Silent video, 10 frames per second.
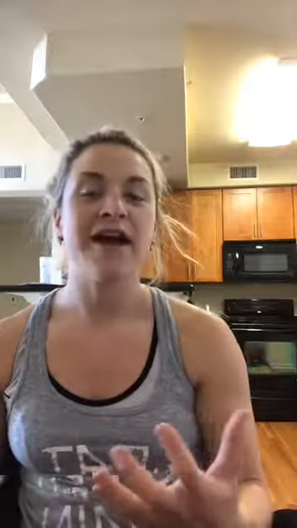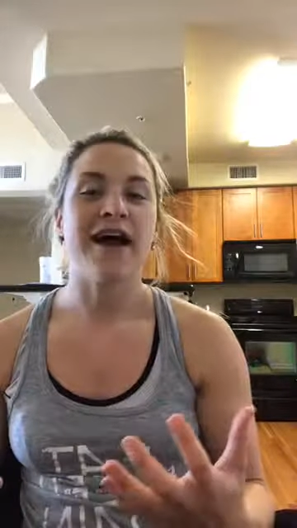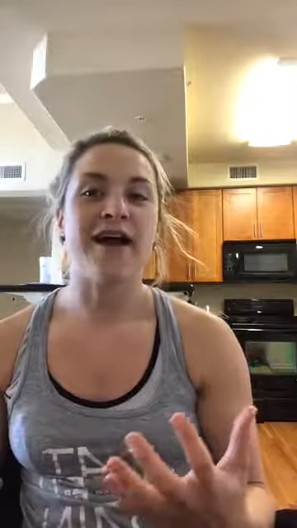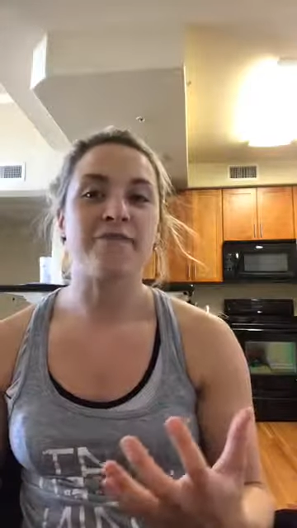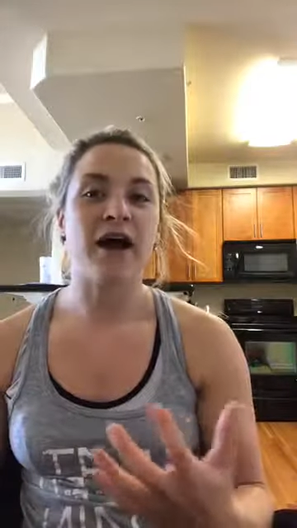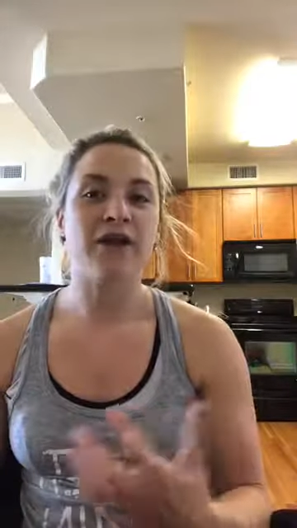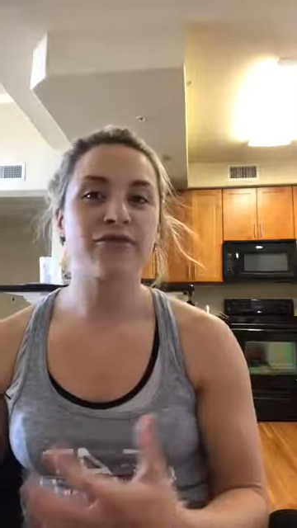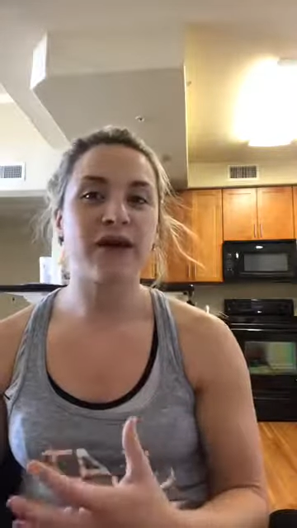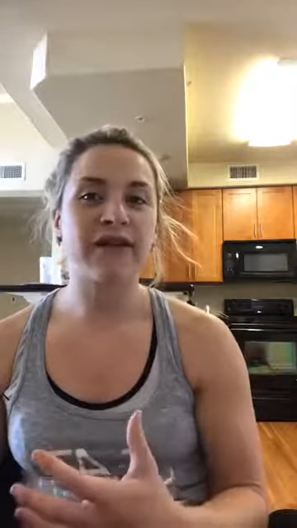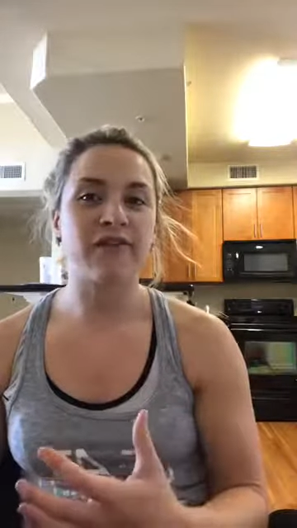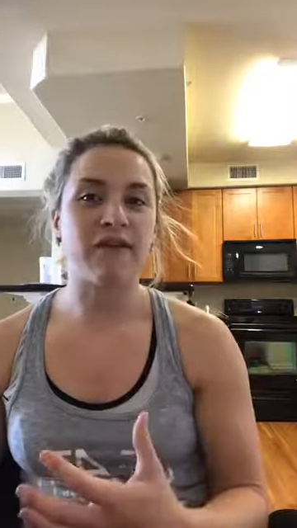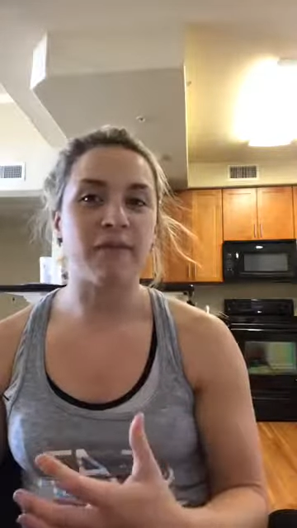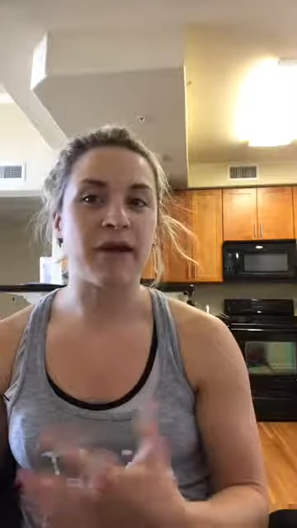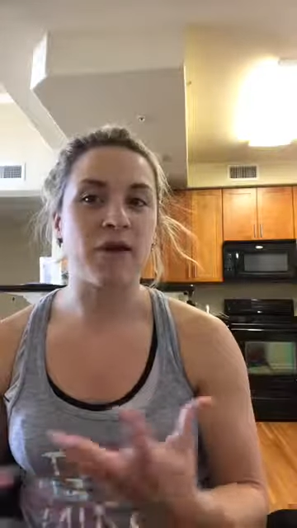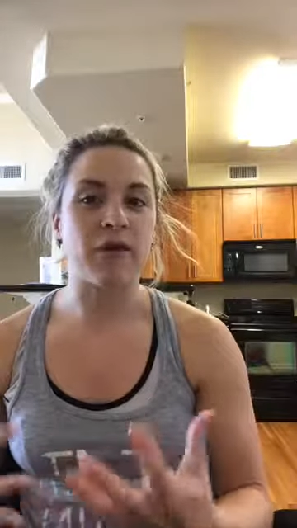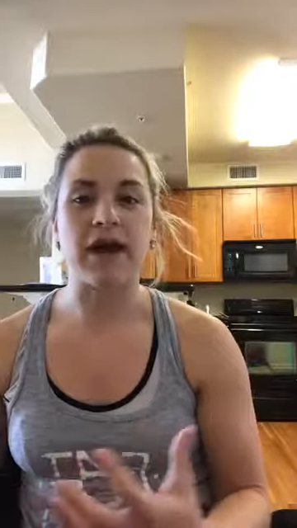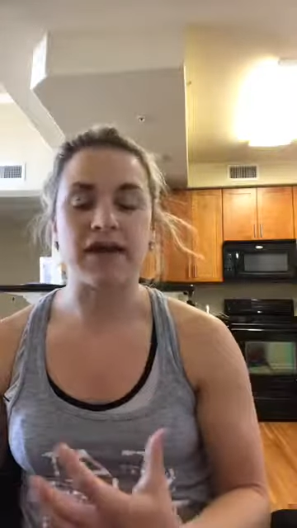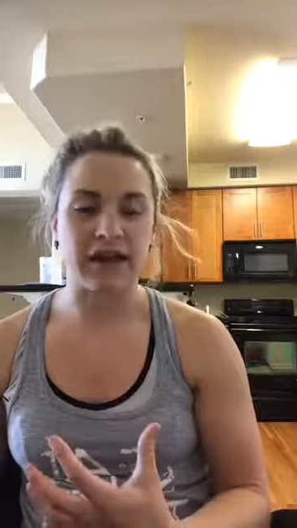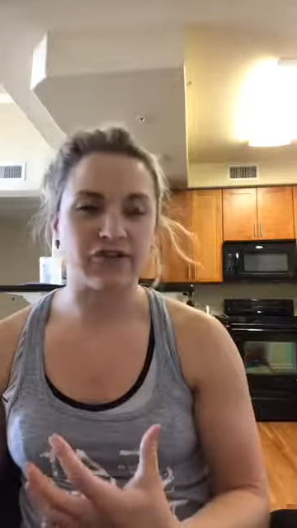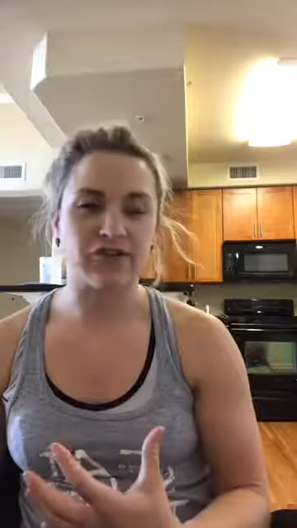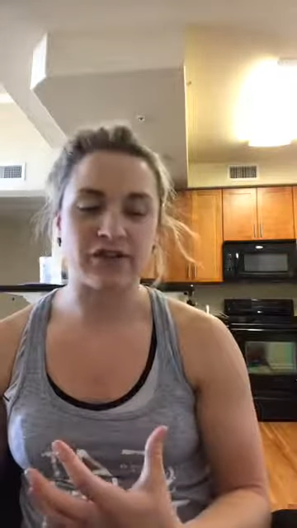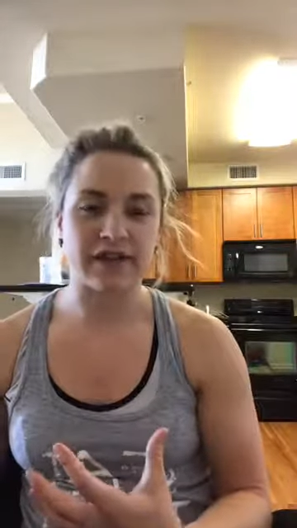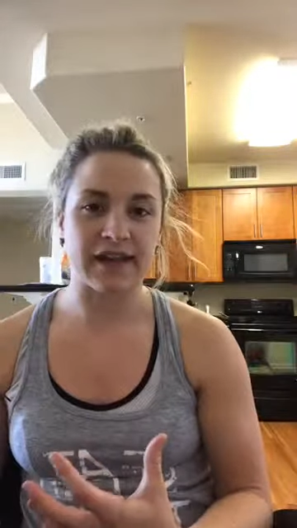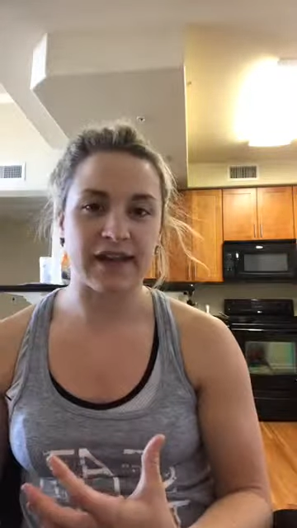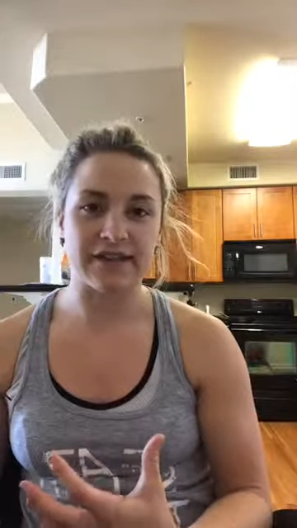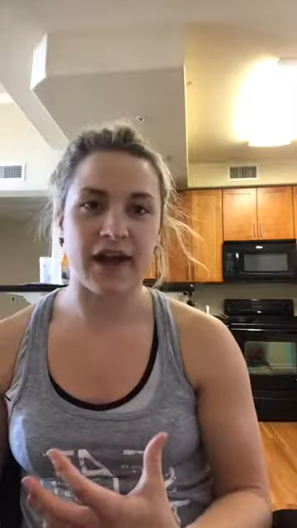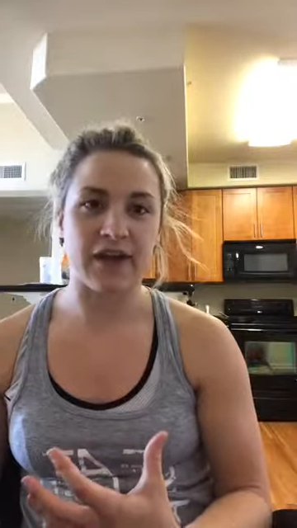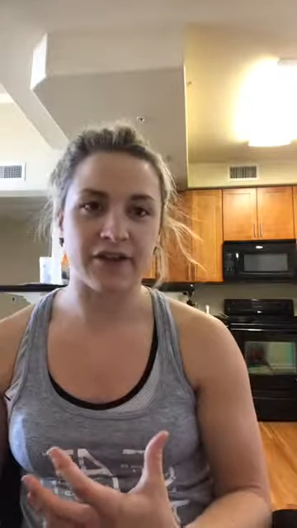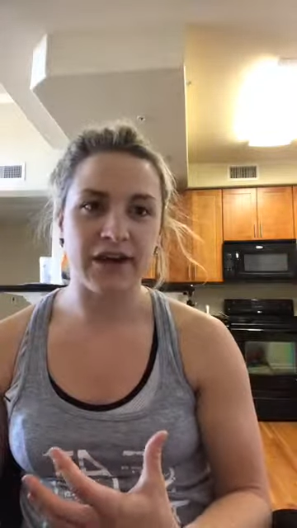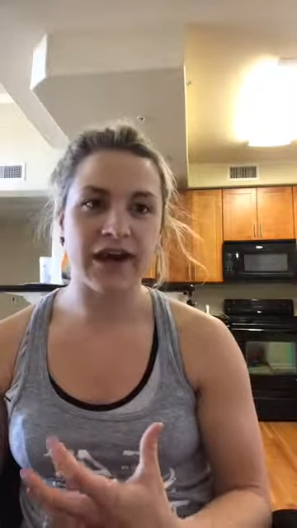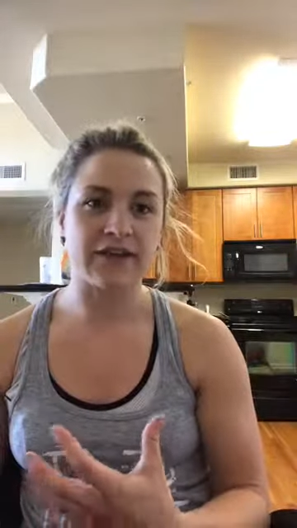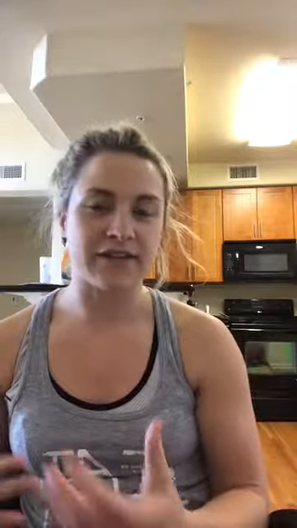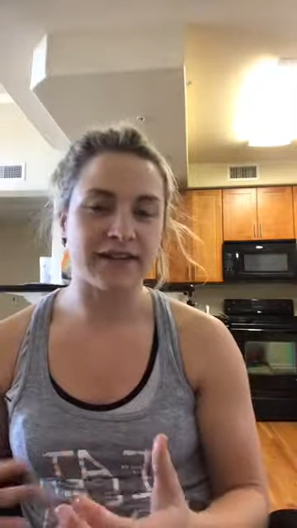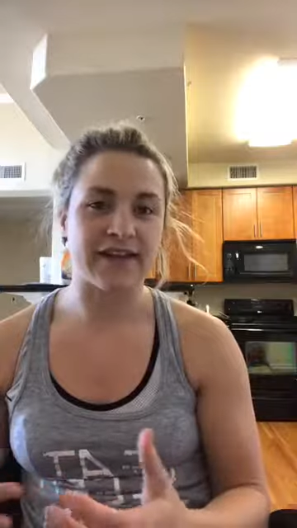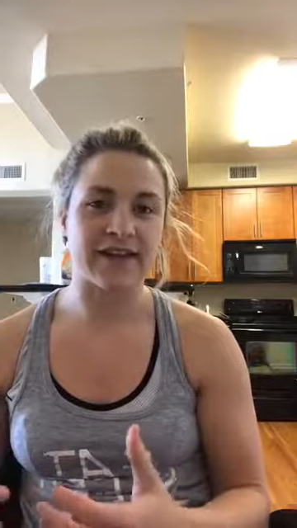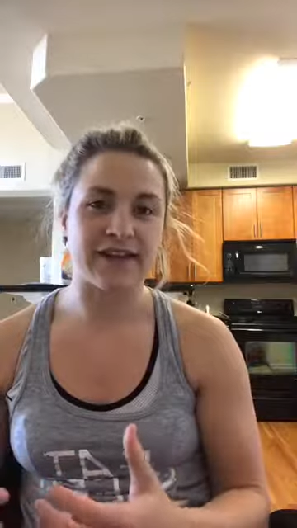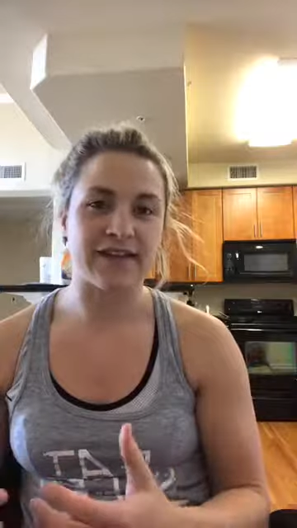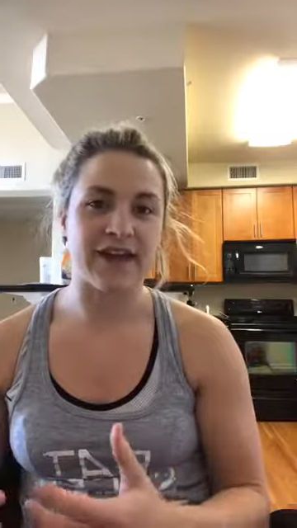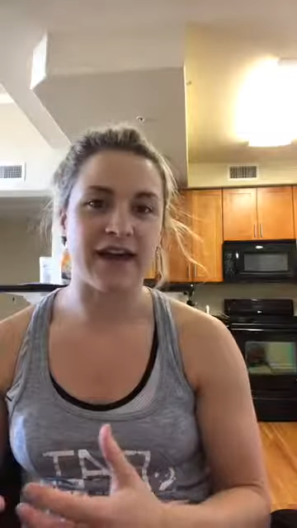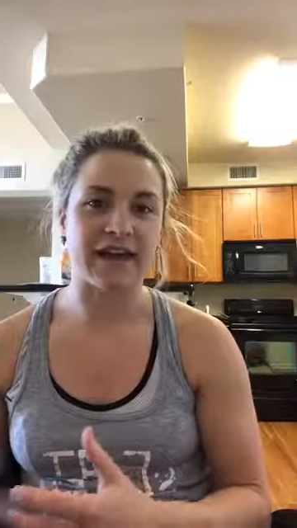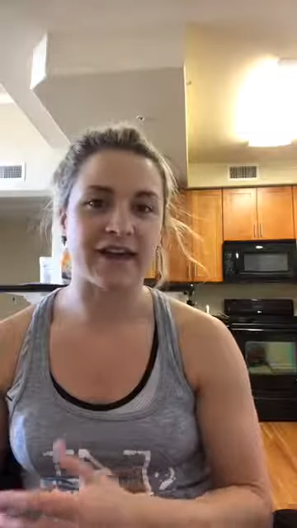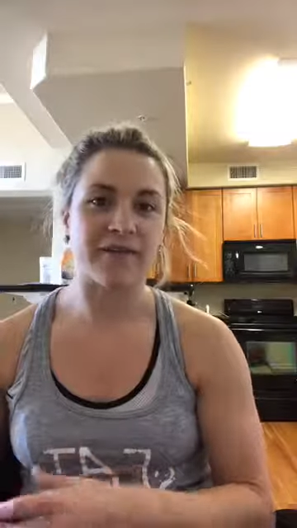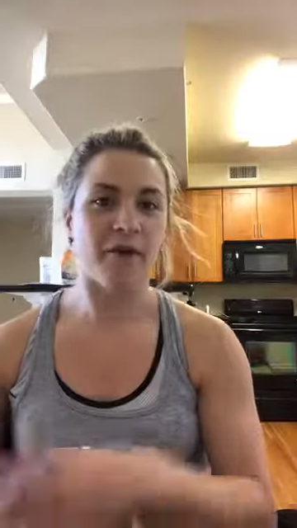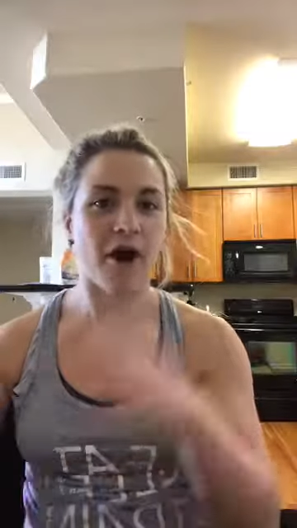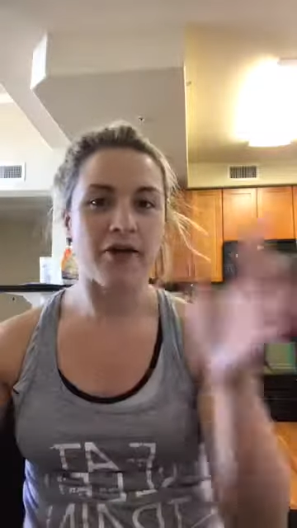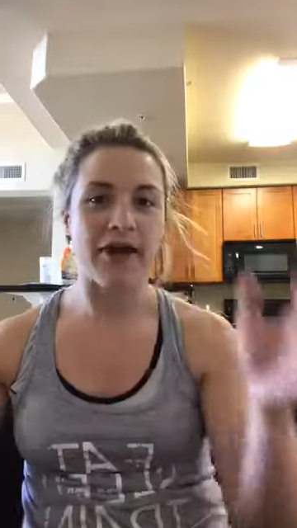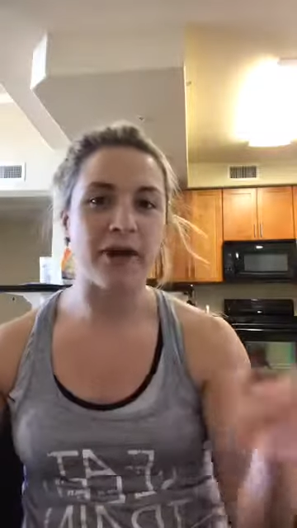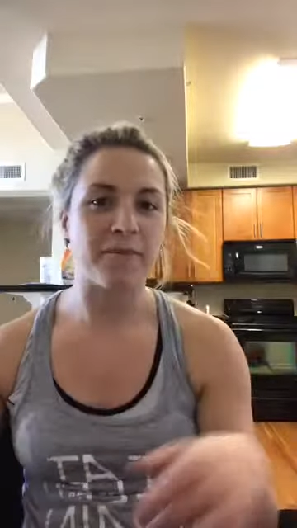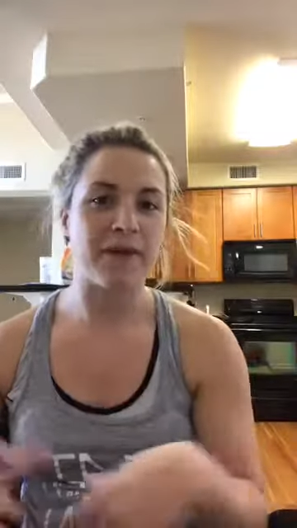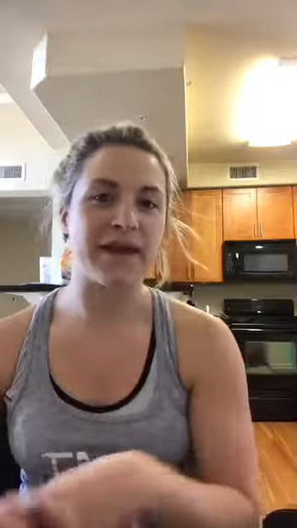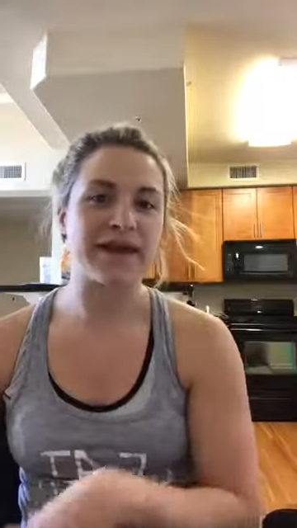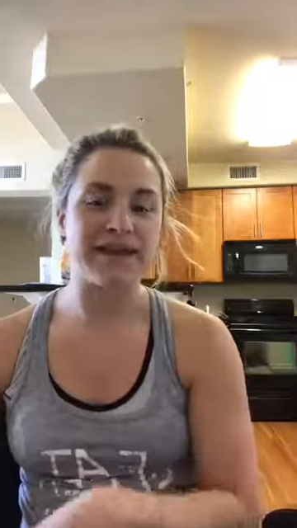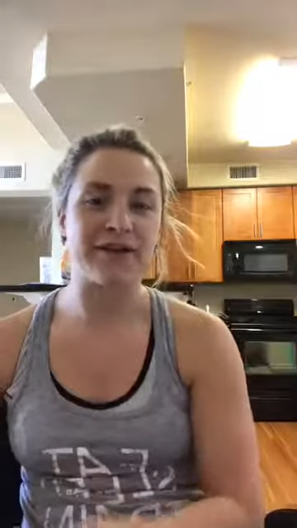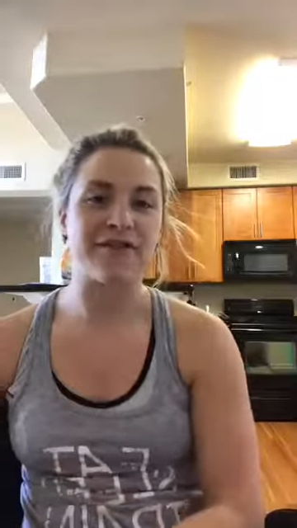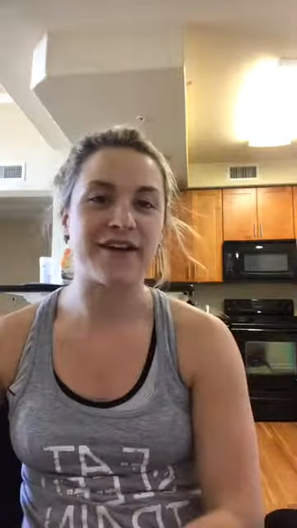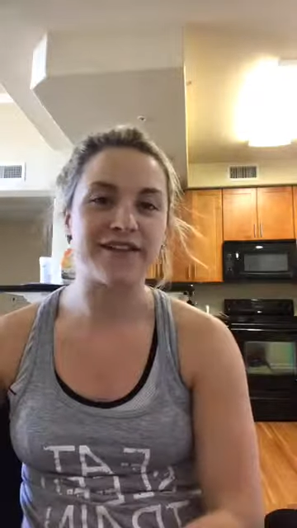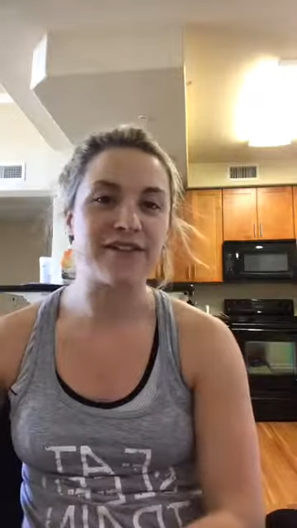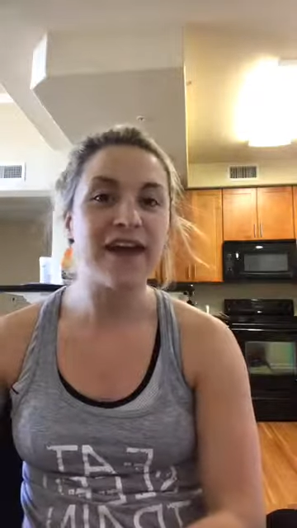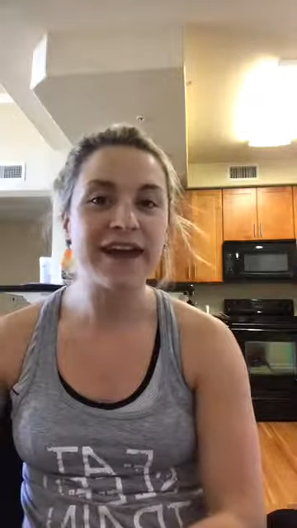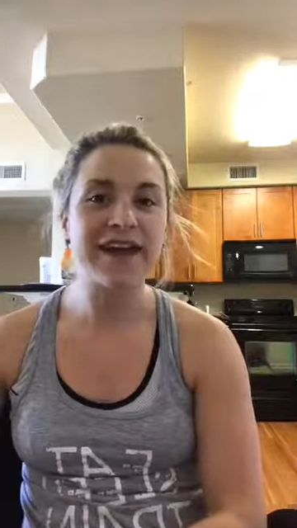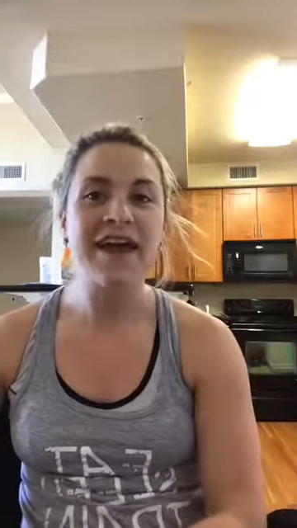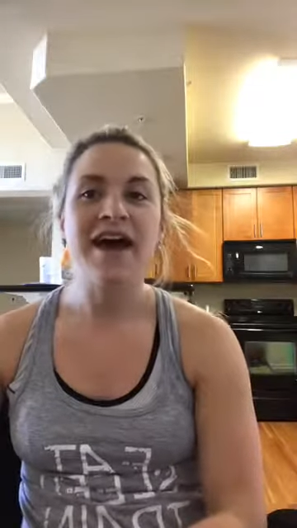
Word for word: Um, but otherwise, if I'm like, okay, like I just need to stay dialed in and this isn't like some all out big, you know, fun thing,